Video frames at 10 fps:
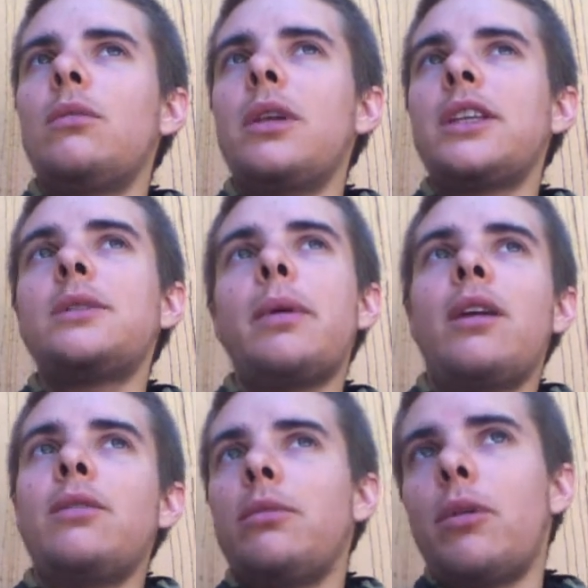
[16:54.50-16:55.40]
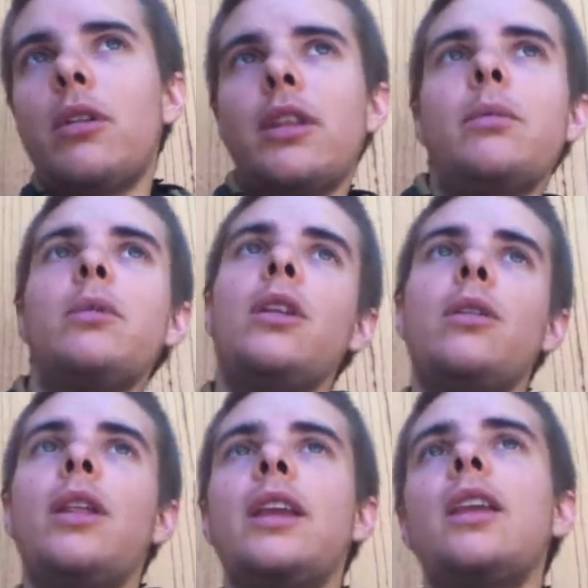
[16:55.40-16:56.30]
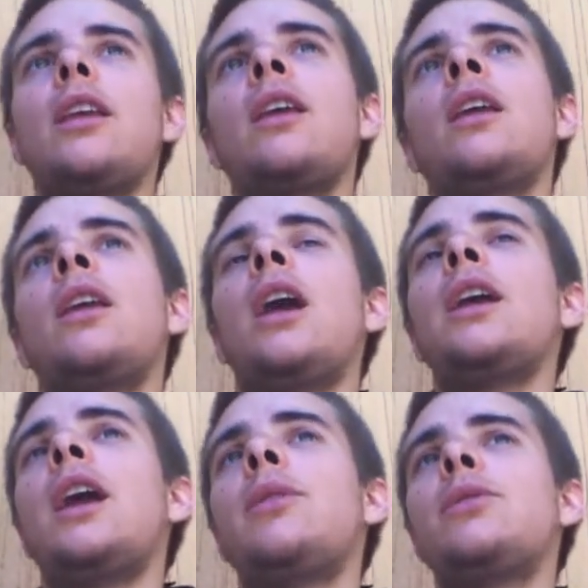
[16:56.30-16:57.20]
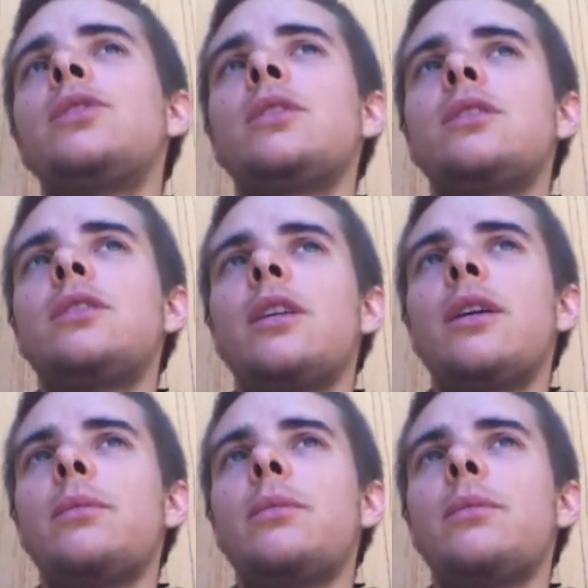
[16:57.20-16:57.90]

expound upon them. Like I was just